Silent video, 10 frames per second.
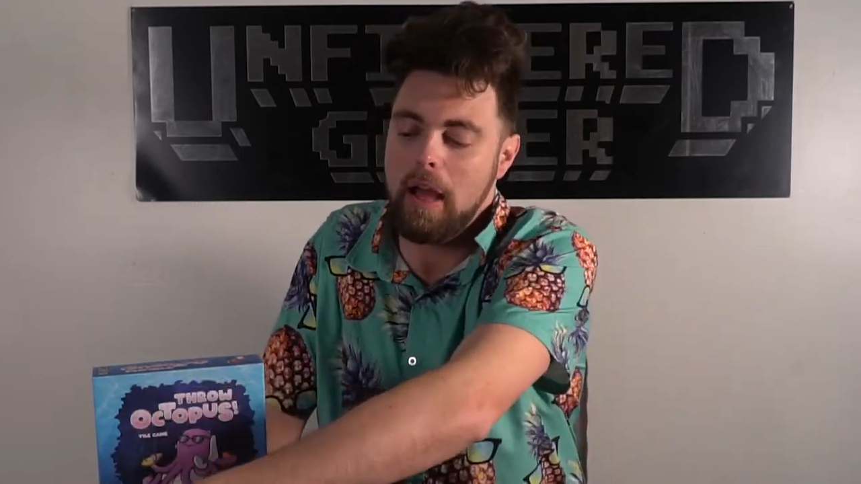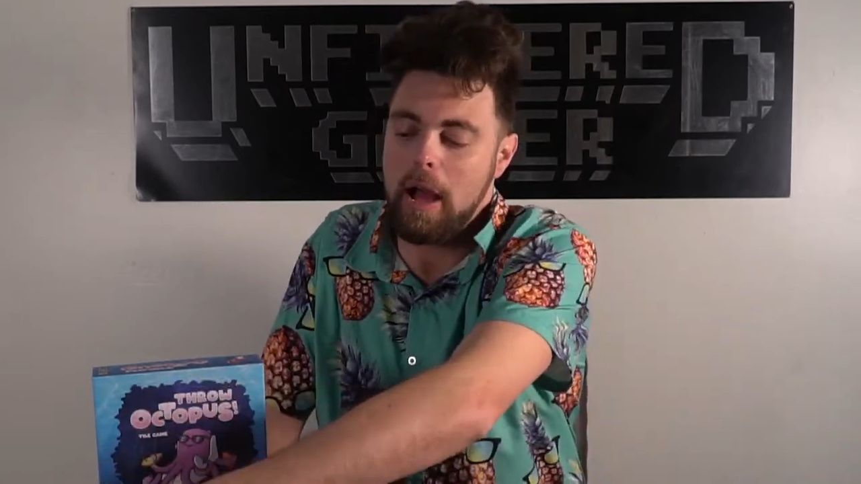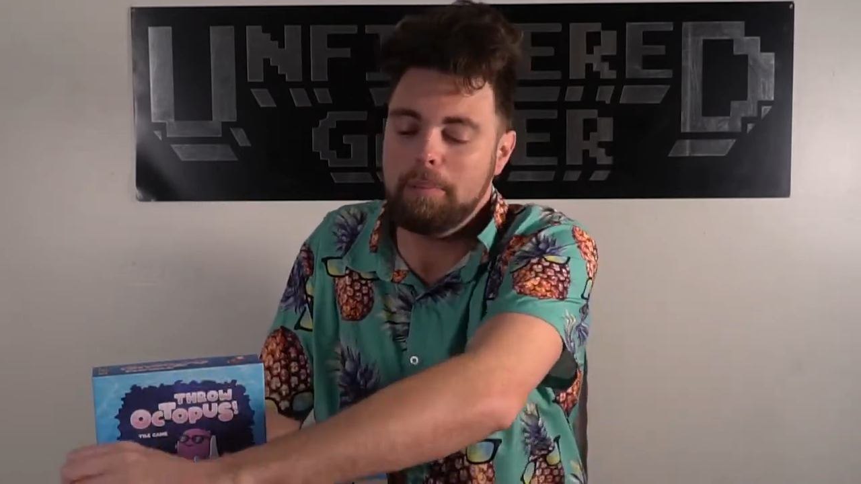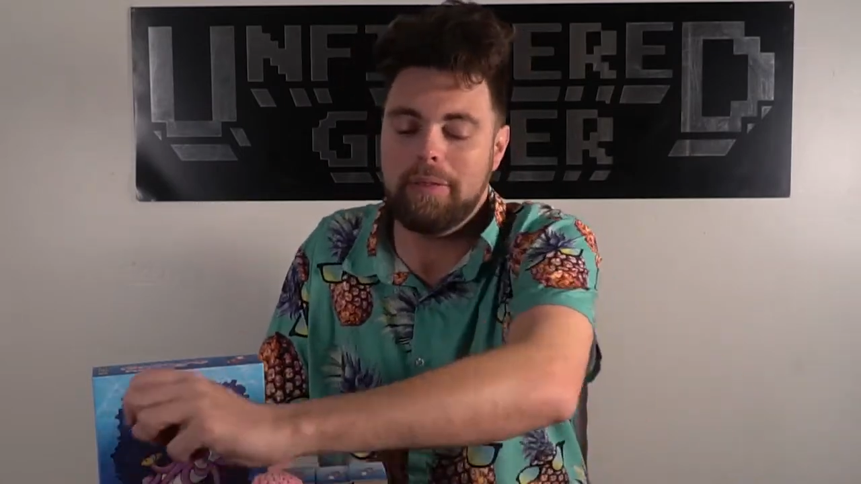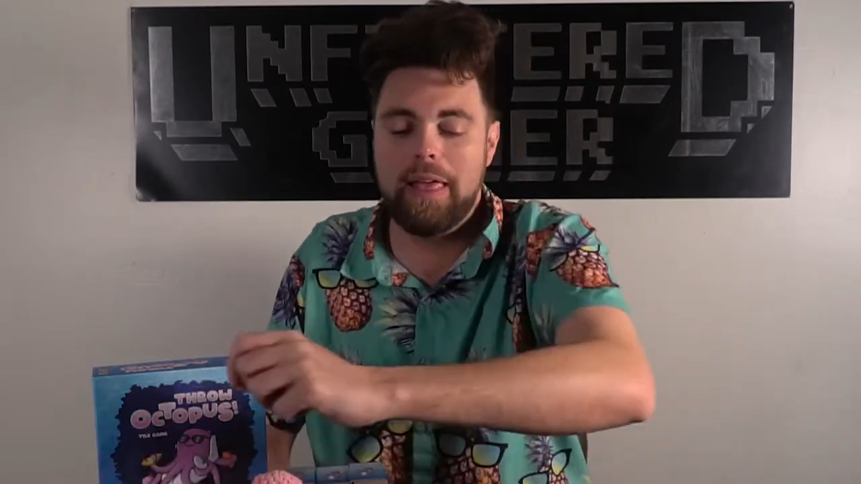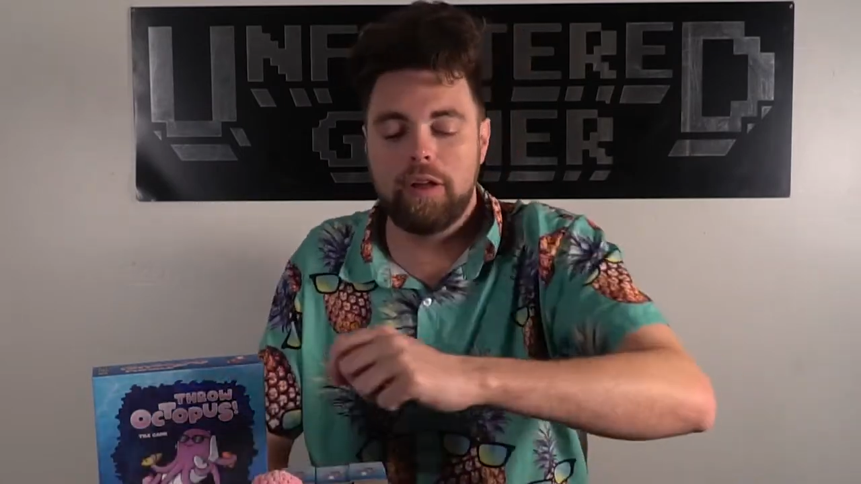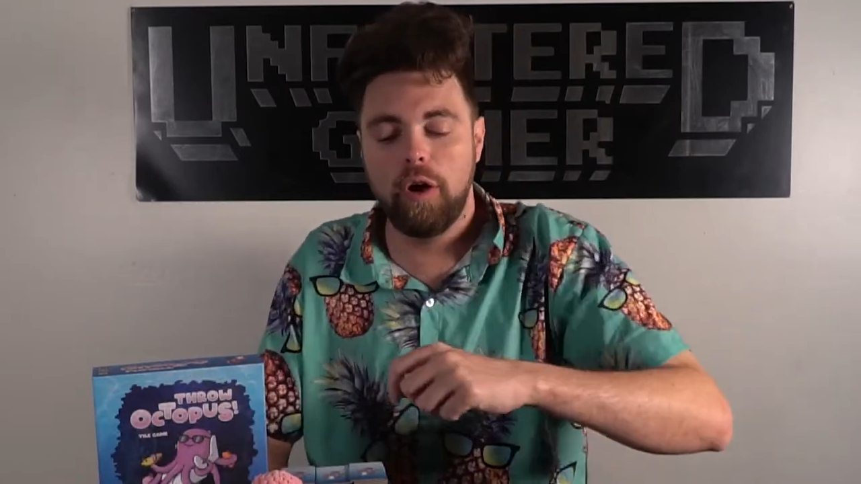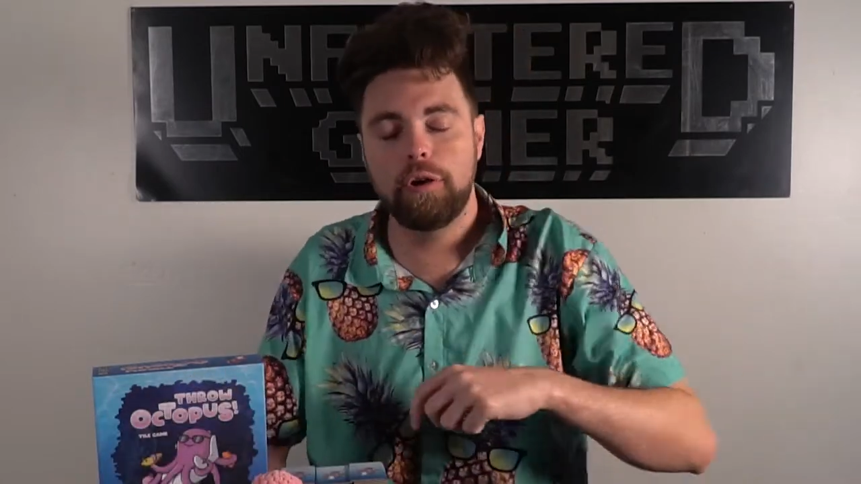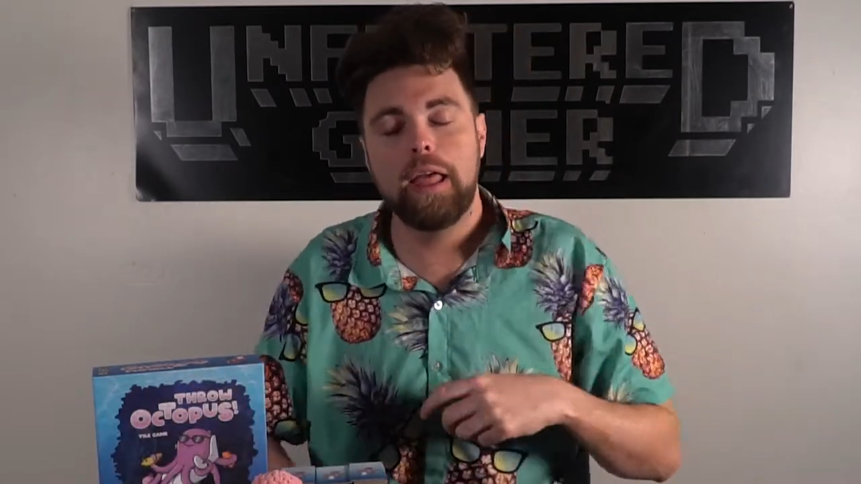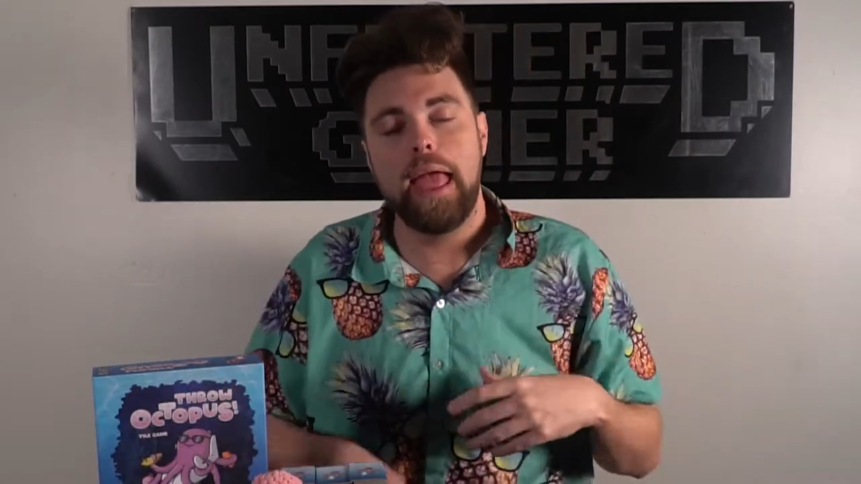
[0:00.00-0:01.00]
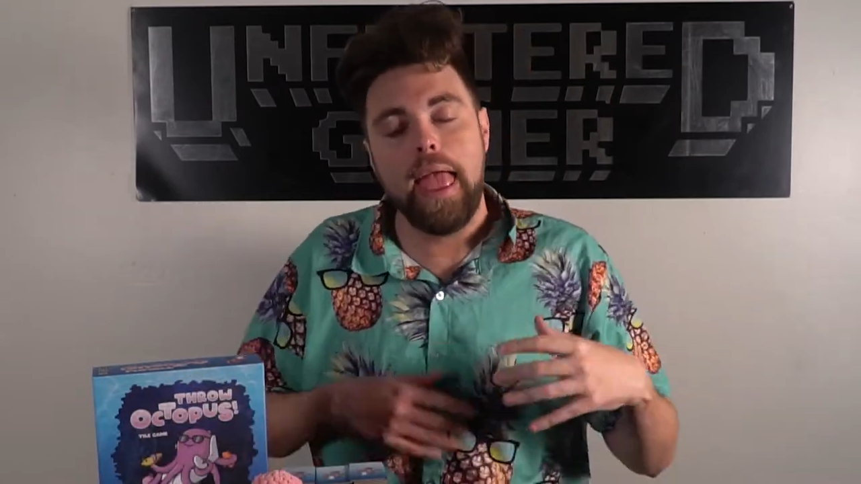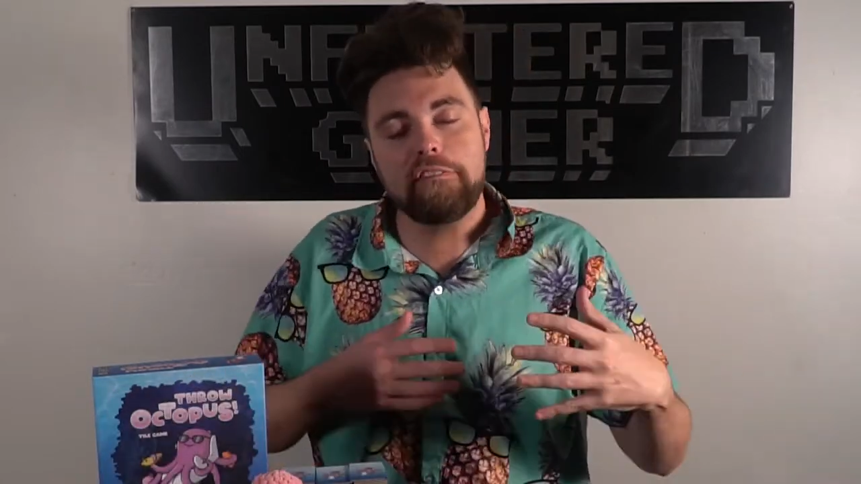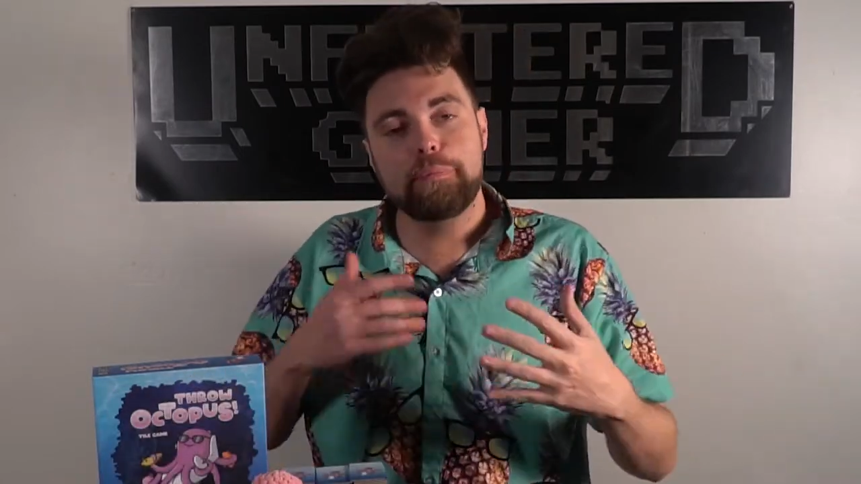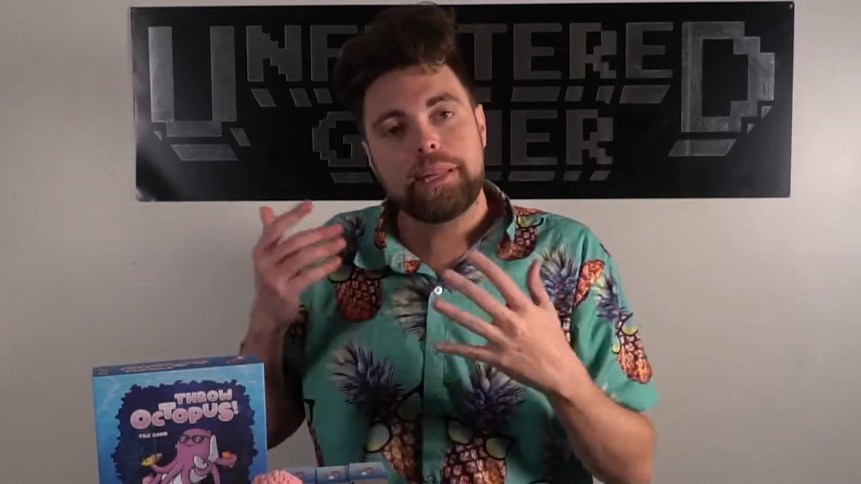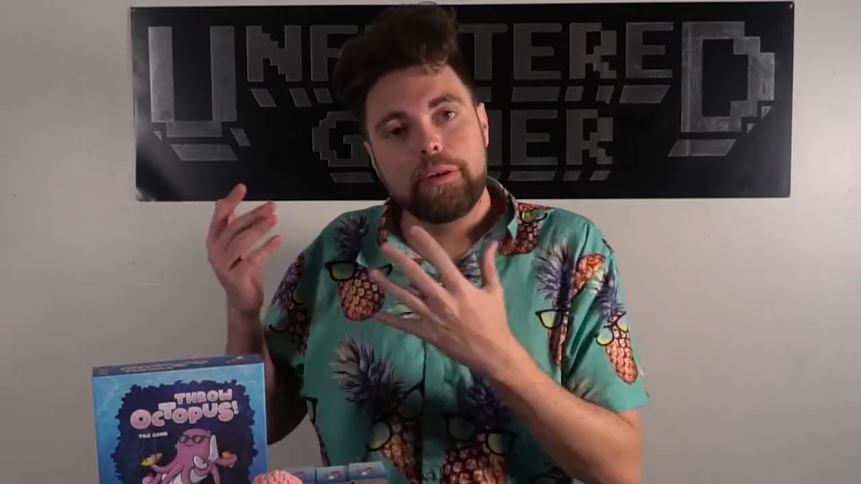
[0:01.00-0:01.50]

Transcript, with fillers: I'll play that card, everybody